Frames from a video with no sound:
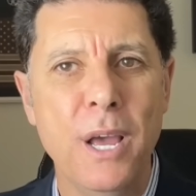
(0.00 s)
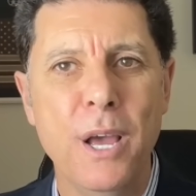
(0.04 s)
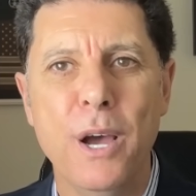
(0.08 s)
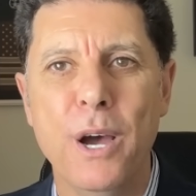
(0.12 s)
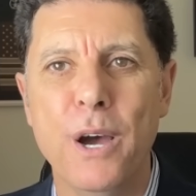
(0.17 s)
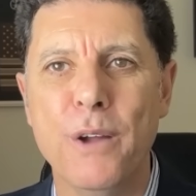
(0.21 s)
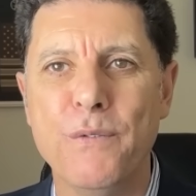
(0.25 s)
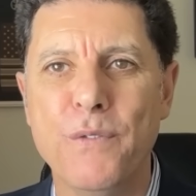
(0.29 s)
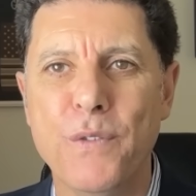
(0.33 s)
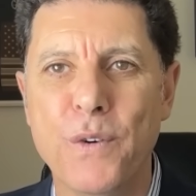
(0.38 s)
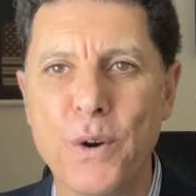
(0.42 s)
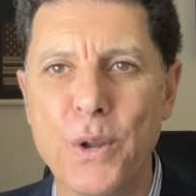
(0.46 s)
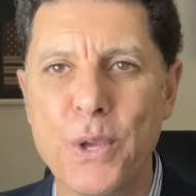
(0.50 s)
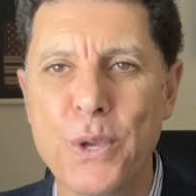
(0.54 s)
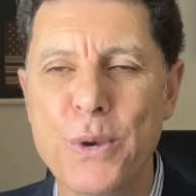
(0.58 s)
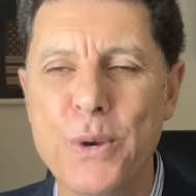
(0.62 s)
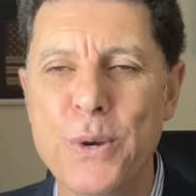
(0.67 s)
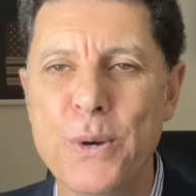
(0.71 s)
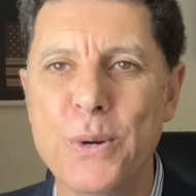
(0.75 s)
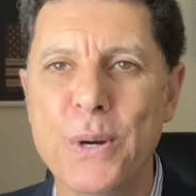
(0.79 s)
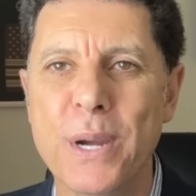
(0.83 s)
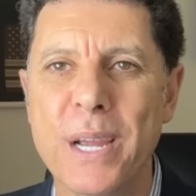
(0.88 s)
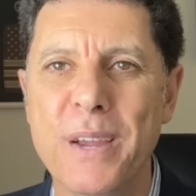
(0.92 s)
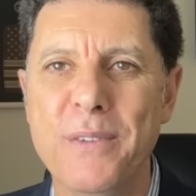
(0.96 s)
And for
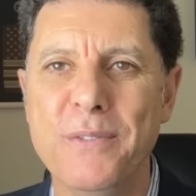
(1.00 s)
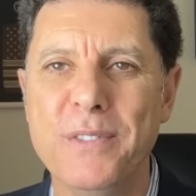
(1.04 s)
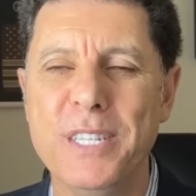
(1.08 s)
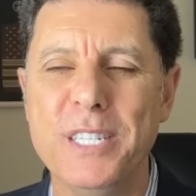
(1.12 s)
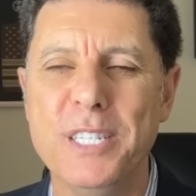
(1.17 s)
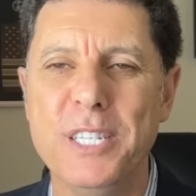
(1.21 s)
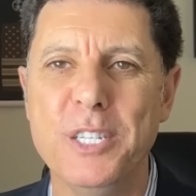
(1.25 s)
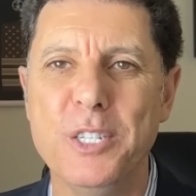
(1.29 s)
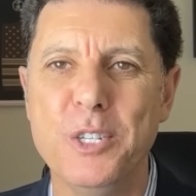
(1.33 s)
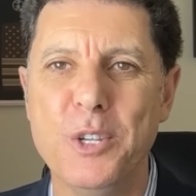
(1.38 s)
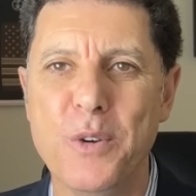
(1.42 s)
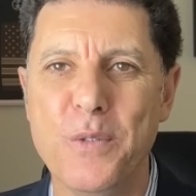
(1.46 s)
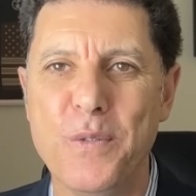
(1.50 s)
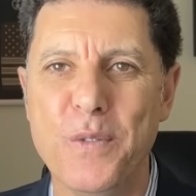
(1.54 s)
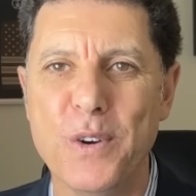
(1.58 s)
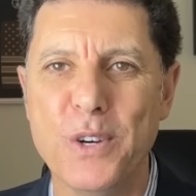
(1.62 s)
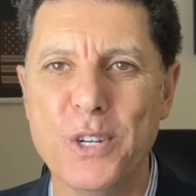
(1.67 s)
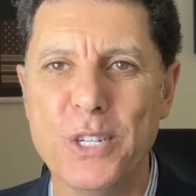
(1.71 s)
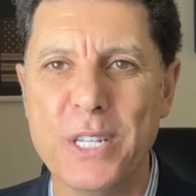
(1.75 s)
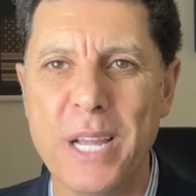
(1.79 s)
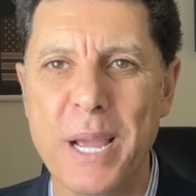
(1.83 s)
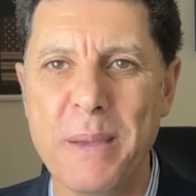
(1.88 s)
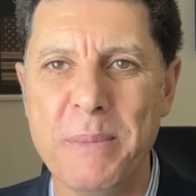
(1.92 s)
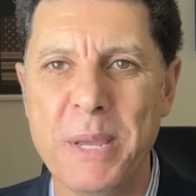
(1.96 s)
you, if this is your
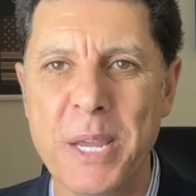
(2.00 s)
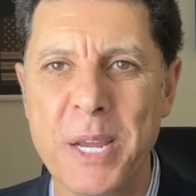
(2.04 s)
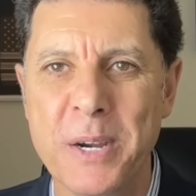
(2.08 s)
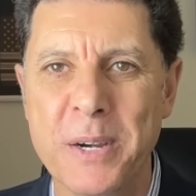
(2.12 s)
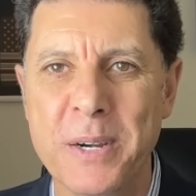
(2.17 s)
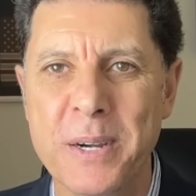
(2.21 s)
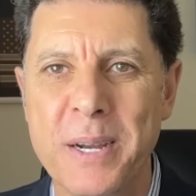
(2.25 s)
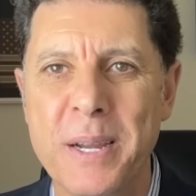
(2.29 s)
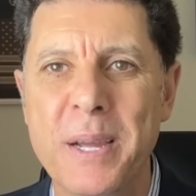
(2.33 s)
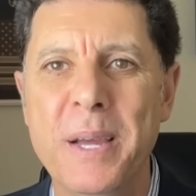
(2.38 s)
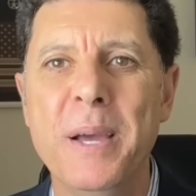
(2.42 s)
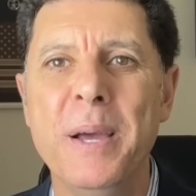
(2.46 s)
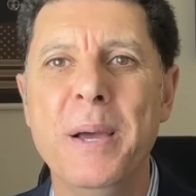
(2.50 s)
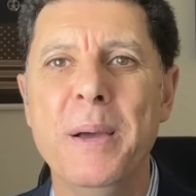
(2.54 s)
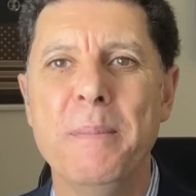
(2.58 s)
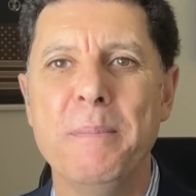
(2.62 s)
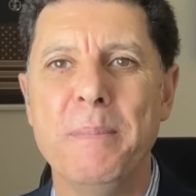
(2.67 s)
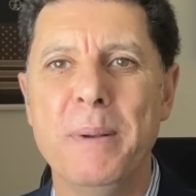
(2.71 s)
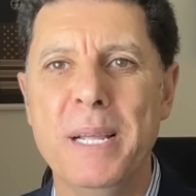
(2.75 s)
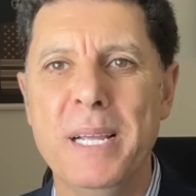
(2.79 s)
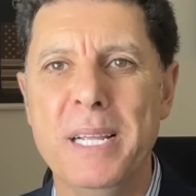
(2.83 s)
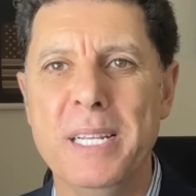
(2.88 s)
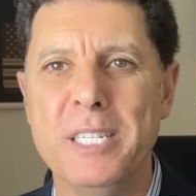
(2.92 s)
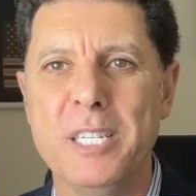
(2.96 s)
first time here,
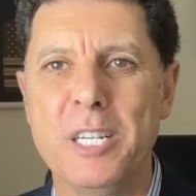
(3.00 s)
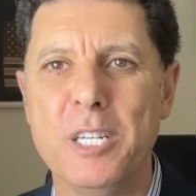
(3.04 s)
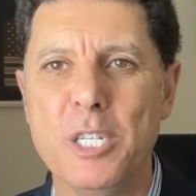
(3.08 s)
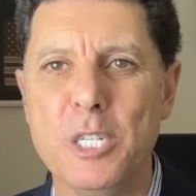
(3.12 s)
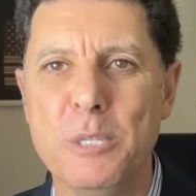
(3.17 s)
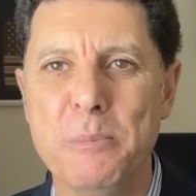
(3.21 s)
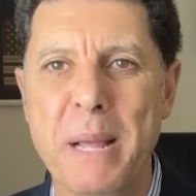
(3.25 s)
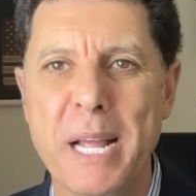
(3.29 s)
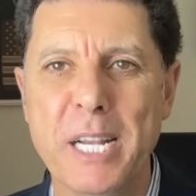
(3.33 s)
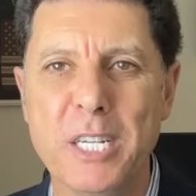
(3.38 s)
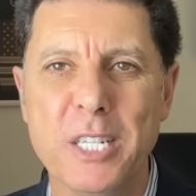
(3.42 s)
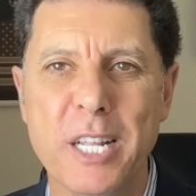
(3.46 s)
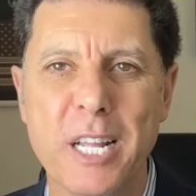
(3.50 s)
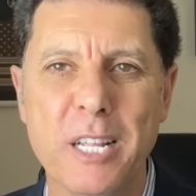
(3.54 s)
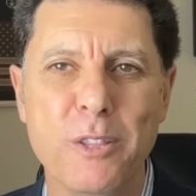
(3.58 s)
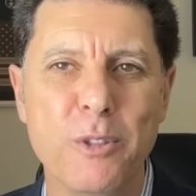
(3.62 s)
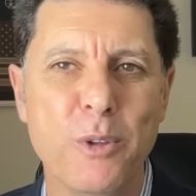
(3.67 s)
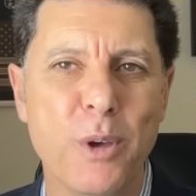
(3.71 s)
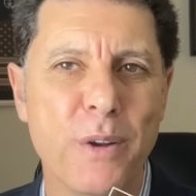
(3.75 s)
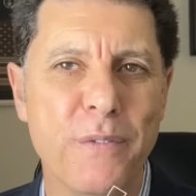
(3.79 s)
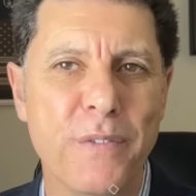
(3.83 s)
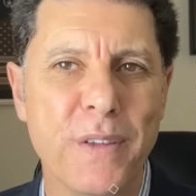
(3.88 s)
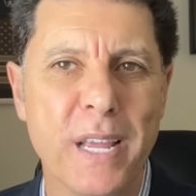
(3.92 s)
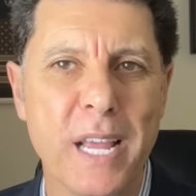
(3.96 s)
please smash that
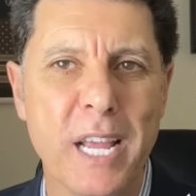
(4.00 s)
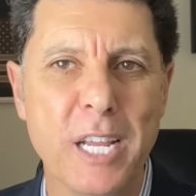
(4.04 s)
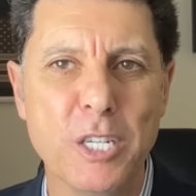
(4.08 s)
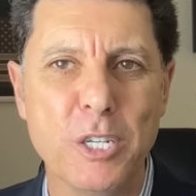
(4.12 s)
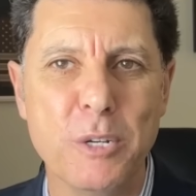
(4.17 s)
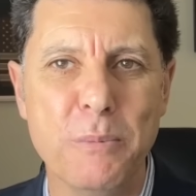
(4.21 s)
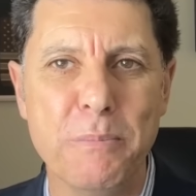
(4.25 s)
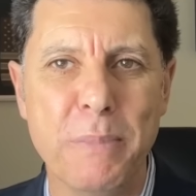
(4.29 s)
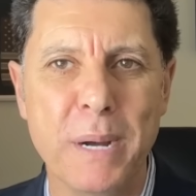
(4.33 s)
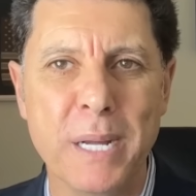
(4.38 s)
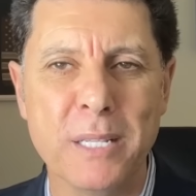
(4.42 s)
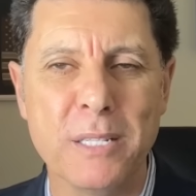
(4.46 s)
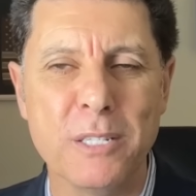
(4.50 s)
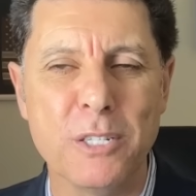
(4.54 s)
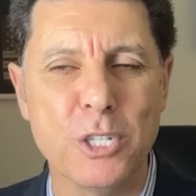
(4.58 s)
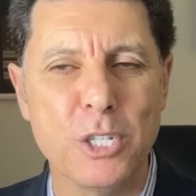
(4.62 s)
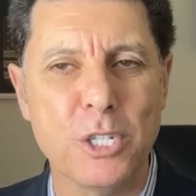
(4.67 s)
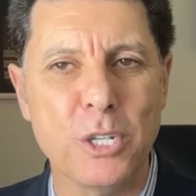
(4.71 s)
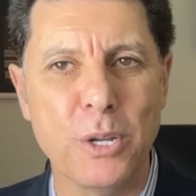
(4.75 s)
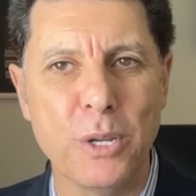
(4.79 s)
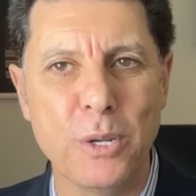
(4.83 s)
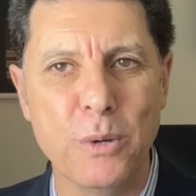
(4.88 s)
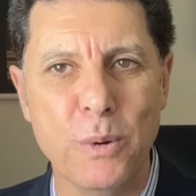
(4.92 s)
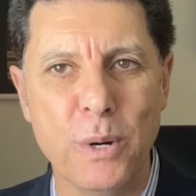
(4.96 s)
notification button
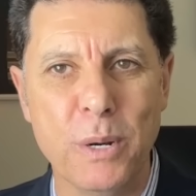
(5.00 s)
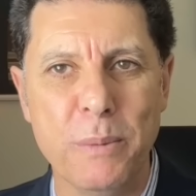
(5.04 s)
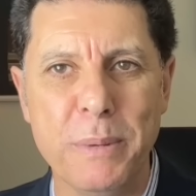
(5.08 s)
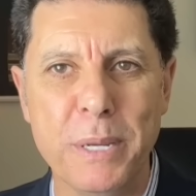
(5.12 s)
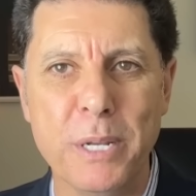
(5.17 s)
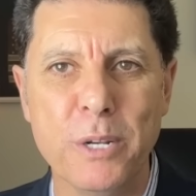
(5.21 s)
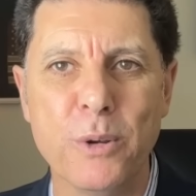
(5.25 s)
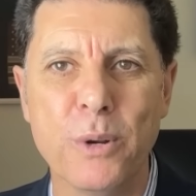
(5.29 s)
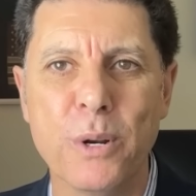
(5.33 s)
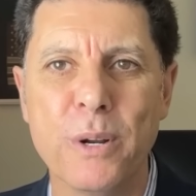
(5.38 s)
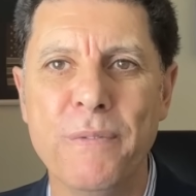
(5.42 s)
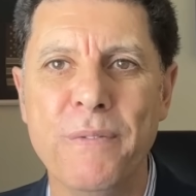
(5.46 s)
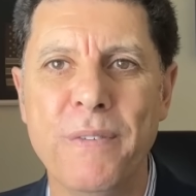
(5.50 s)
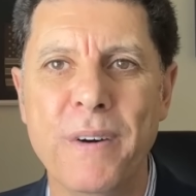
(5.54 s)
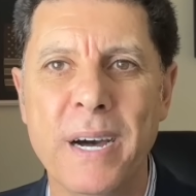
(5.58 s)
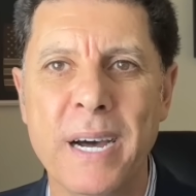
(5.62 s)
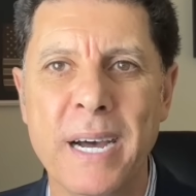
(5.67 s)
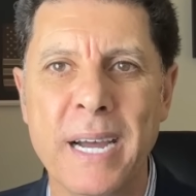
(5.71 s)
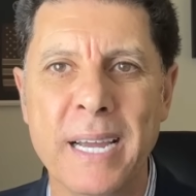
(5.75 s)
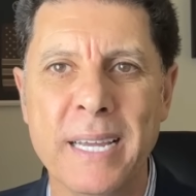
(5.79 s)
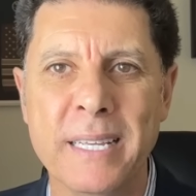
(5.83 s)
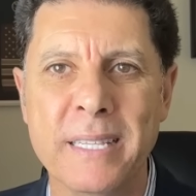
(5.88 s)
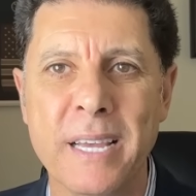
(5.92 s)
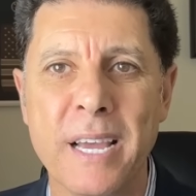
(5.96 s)
so you will be
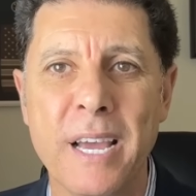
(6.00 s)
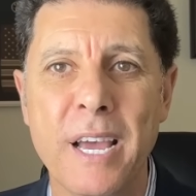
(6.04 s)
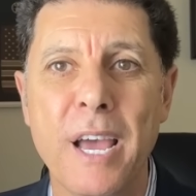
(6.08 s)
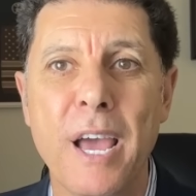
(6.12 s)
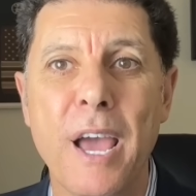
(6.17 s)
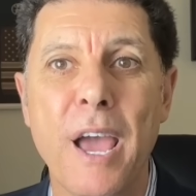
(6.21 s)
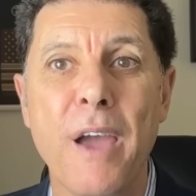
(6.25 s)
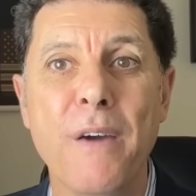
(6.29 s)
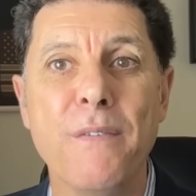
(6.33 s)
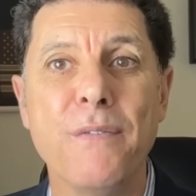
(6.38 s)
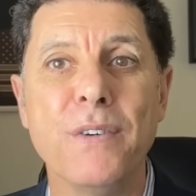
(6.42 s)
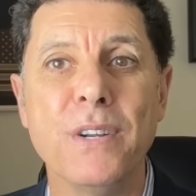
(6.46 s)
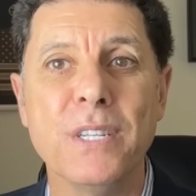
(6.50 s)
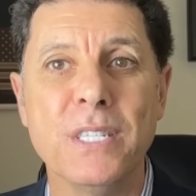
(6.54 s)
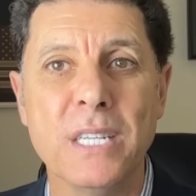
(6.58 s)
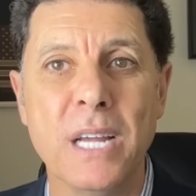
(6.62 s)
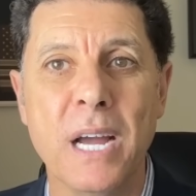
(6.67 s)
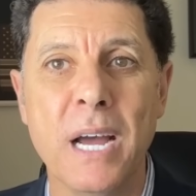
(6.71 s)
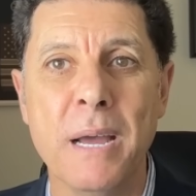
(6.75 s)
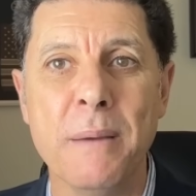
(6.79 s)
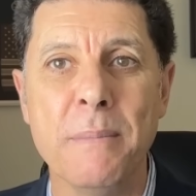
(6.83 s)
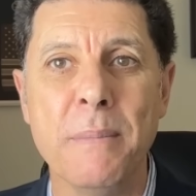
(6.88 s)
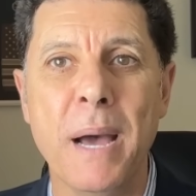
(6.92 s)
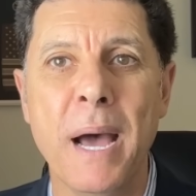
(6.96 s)
notified every
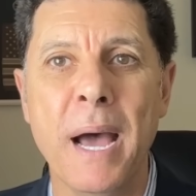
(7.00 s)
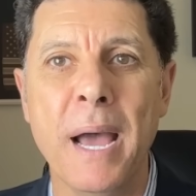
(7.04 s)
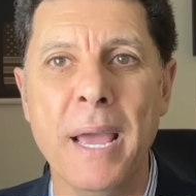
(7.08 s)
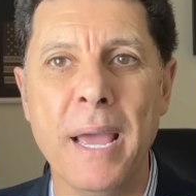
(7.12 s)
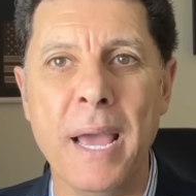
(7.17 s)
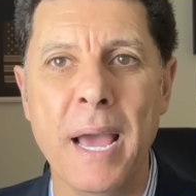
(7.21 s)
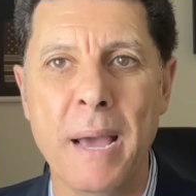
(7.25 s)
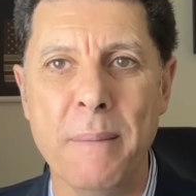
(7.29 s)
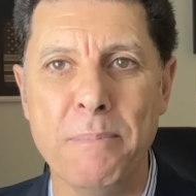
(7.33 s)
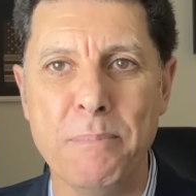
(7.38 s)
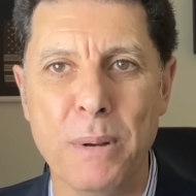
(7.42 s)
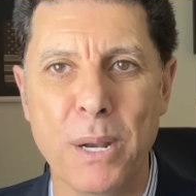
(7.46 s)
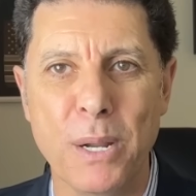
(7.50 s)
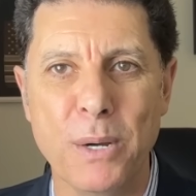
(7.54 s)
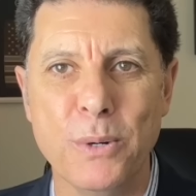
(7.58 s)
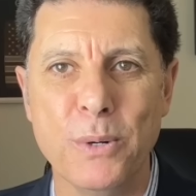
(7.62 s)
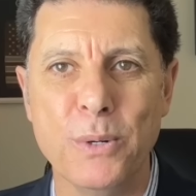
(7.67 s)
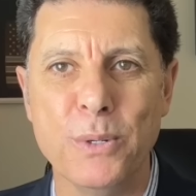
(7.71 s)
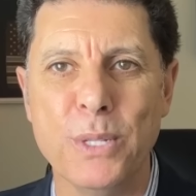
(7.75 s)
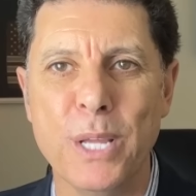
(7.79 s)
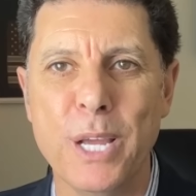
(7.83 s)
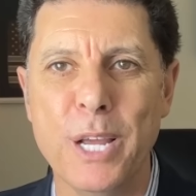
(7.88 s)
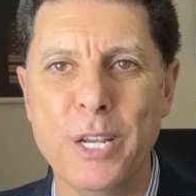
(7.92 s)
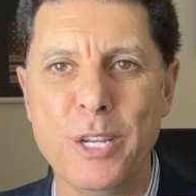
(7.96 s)
time I
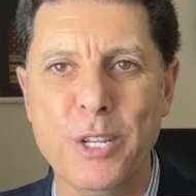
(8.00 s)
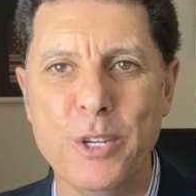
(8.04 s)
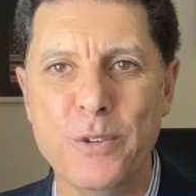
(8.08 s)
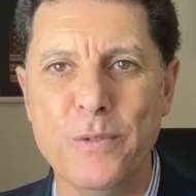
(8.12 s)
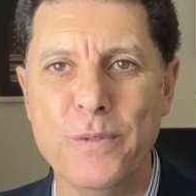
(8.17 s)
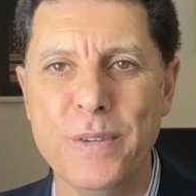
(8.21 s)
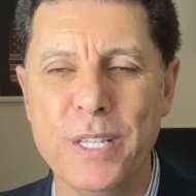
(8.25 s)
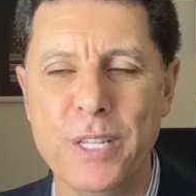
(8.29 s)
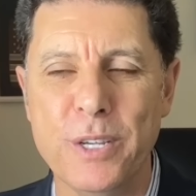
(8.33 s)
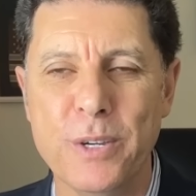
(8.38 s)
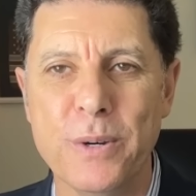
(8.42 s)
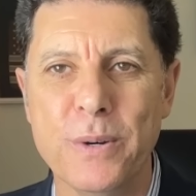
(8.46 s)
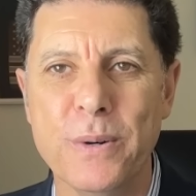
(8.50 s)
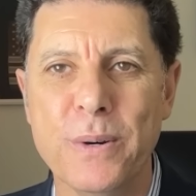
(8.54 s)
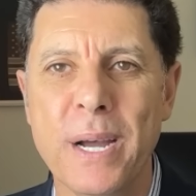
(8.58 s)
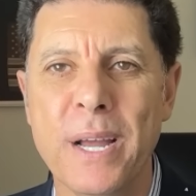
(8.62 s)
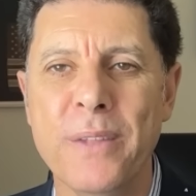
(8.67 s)
upload a new video.